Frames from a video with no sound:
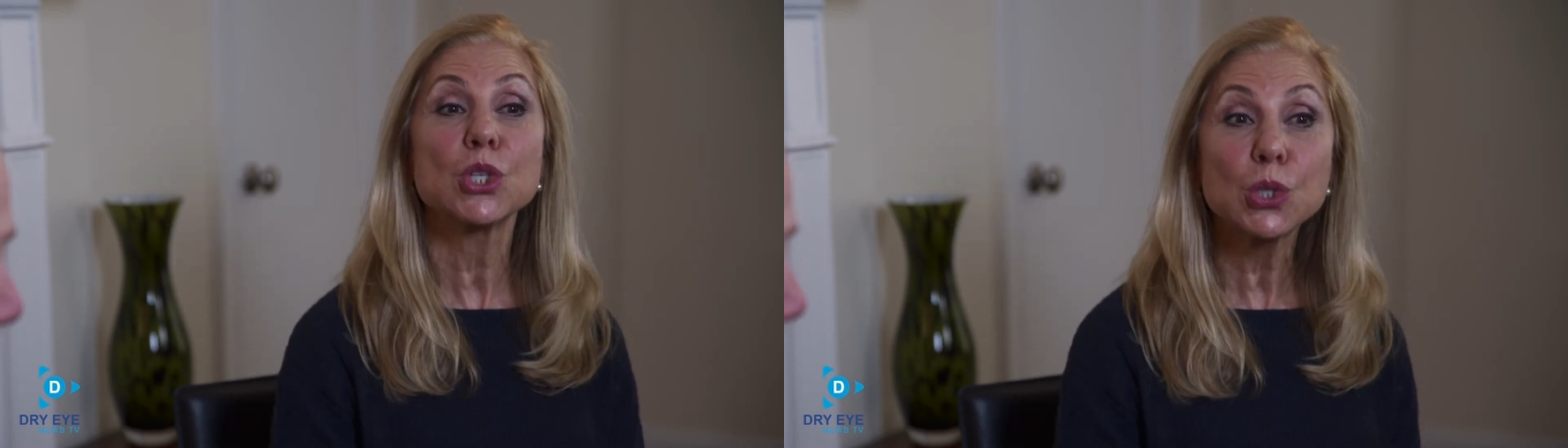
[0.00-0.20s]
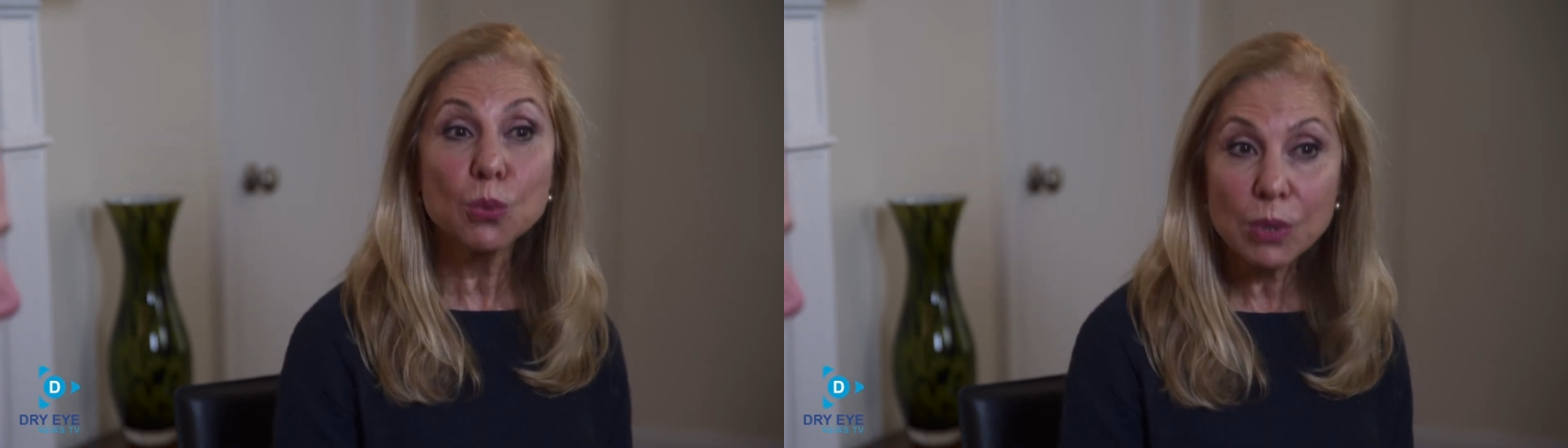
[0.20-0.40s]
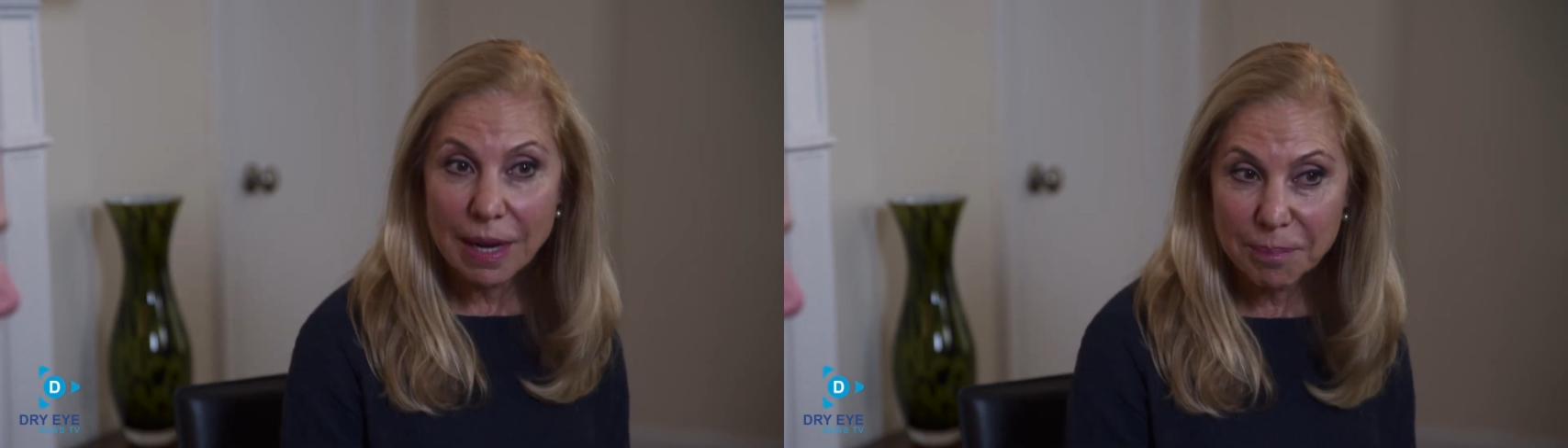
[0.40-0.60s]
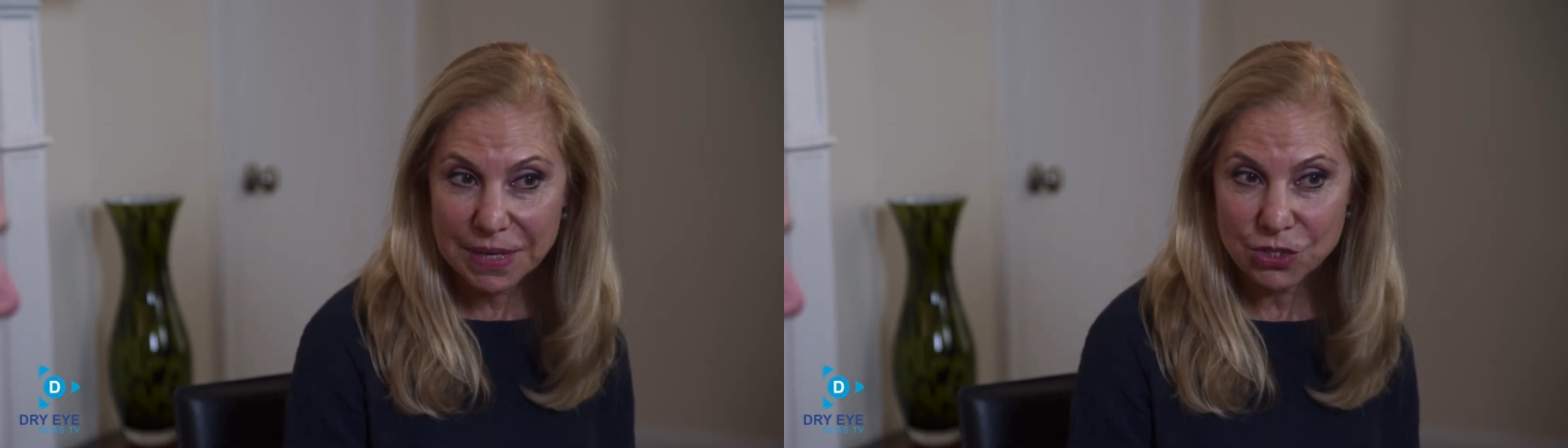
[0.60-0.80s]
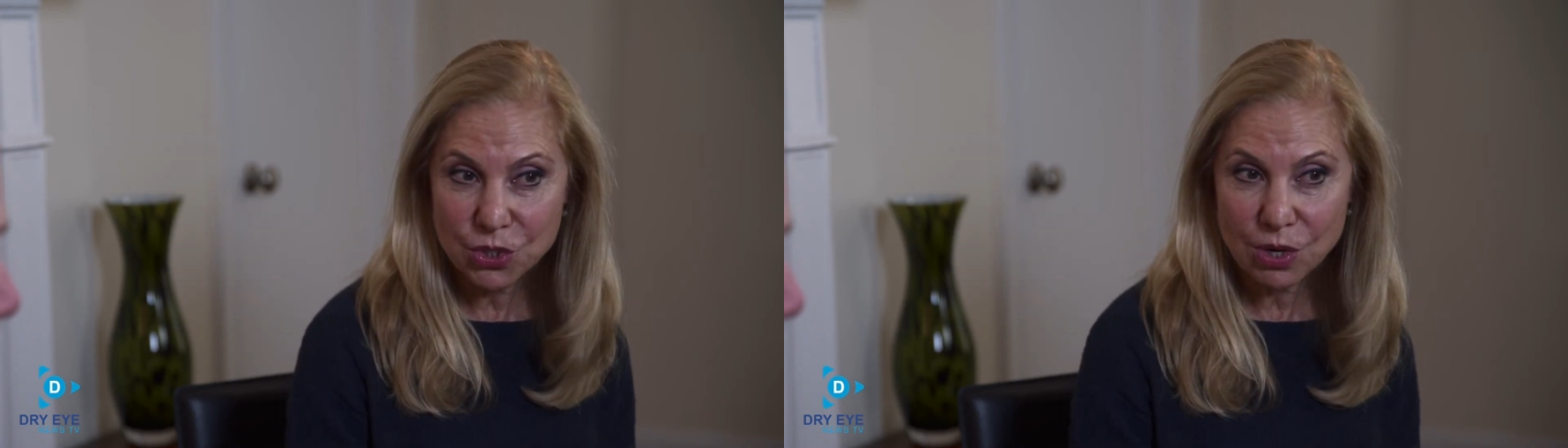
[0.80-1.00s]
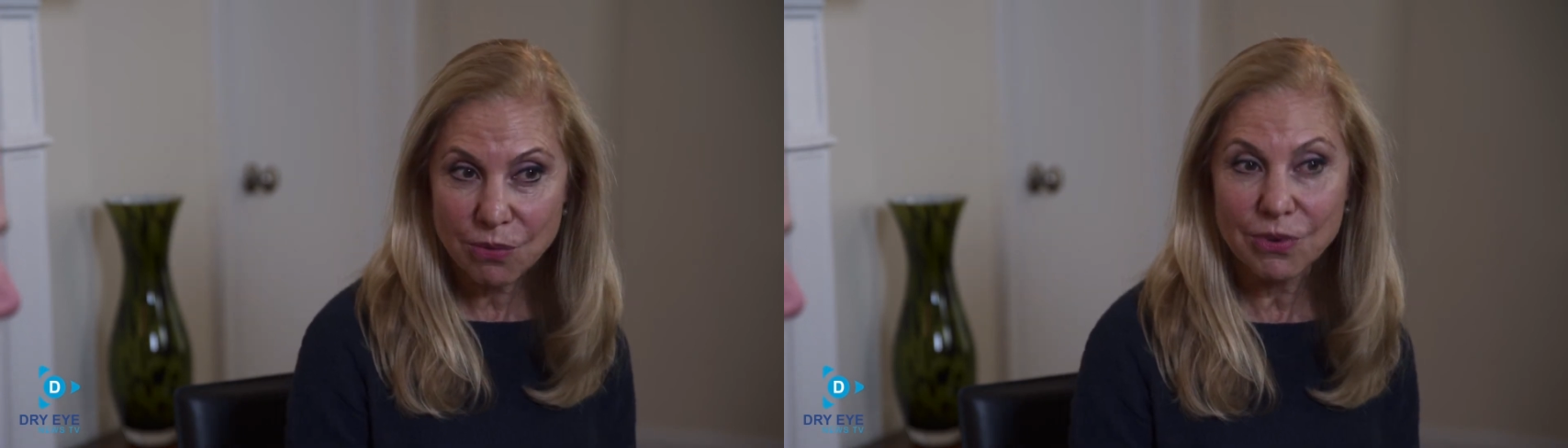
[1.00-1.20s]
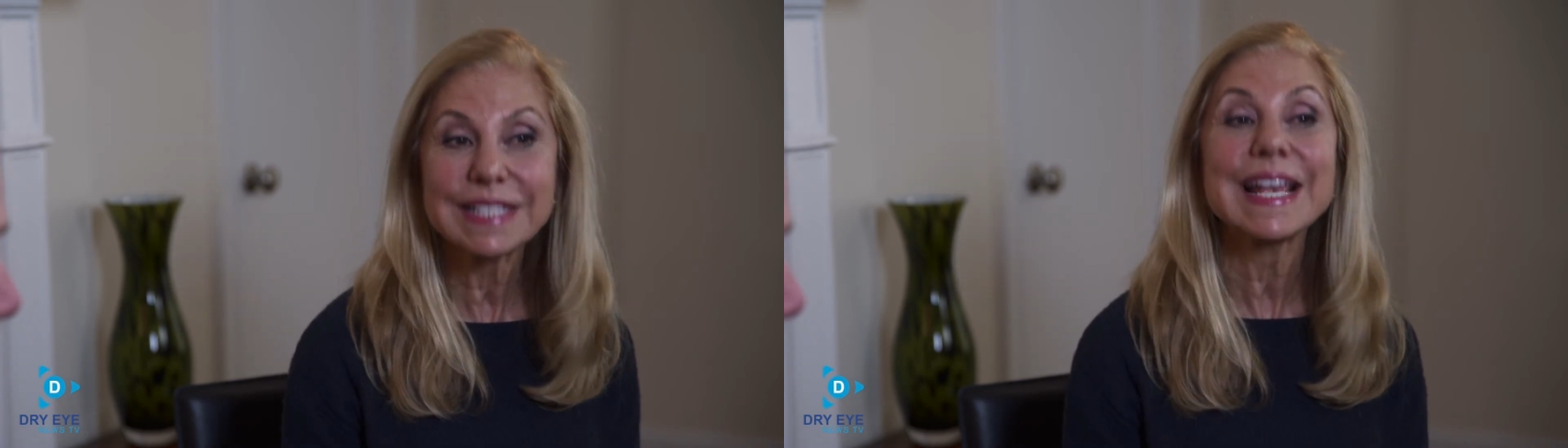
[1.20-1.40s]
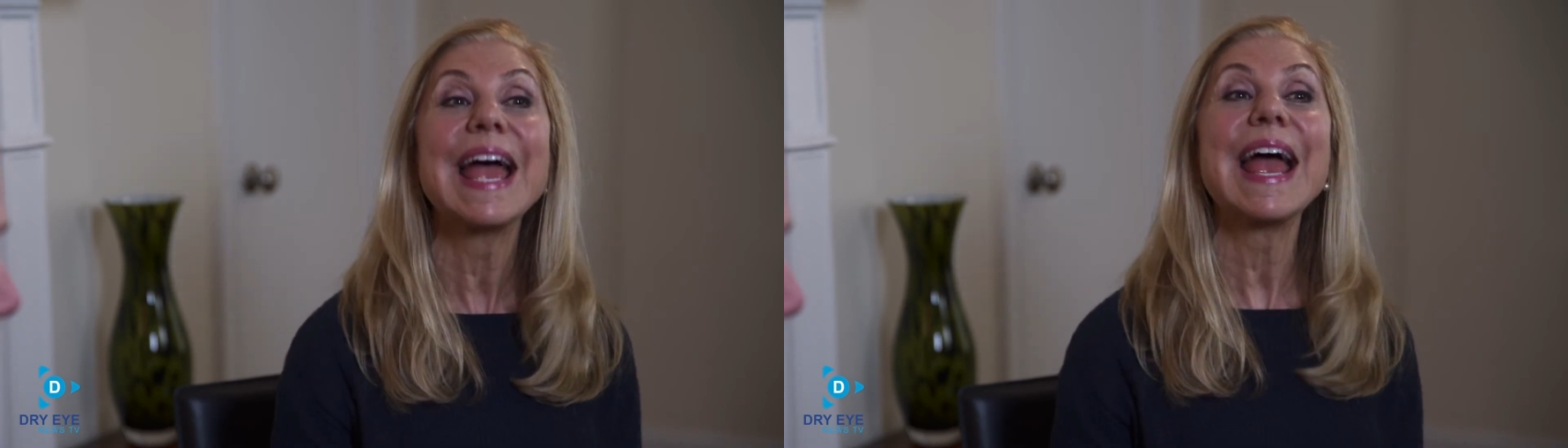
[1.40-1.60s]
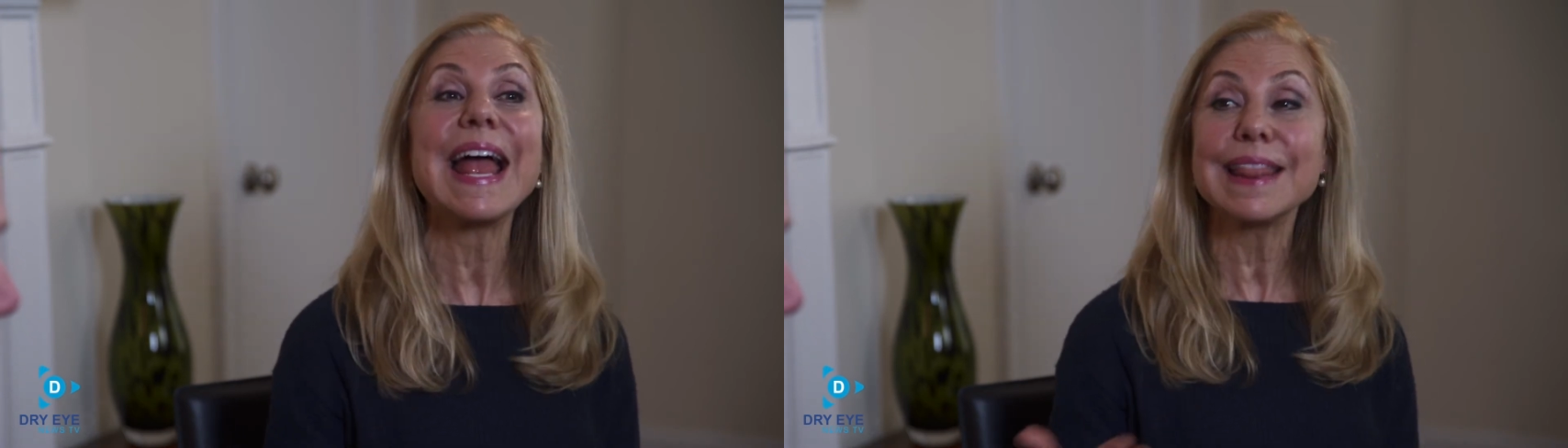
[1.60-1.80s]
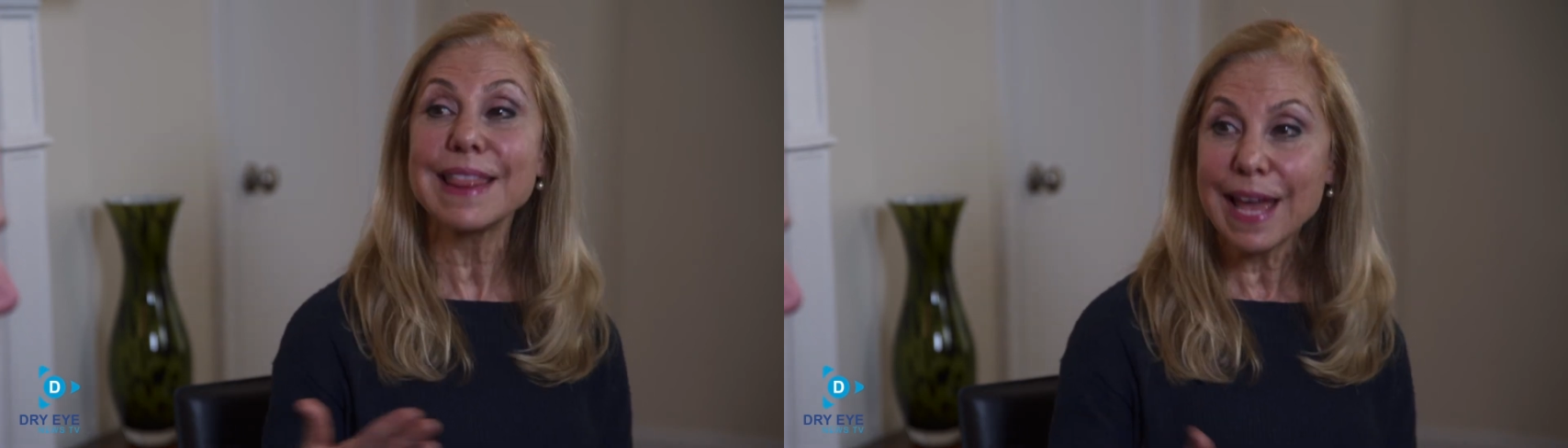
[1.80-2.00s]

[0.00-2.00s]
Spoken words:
tune up their surface, and